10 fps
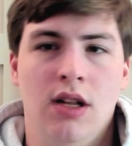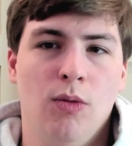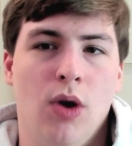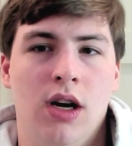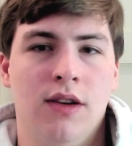
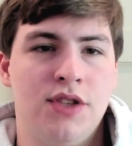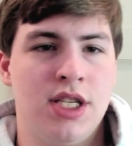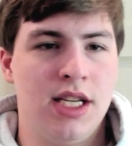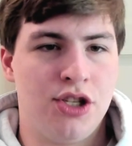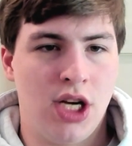one of
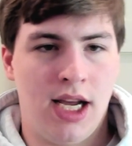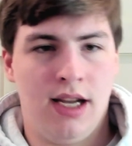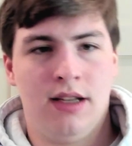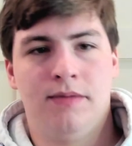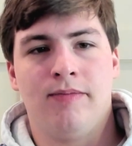
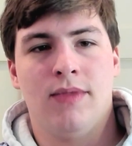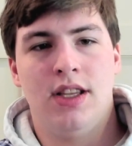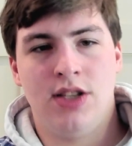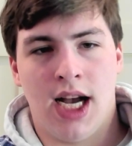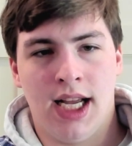CJ,
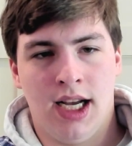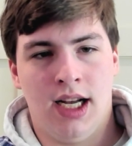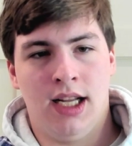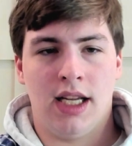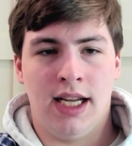
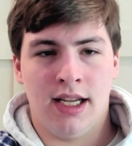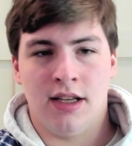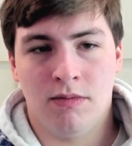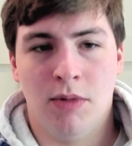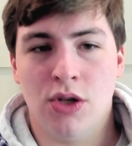Zion,
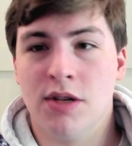and most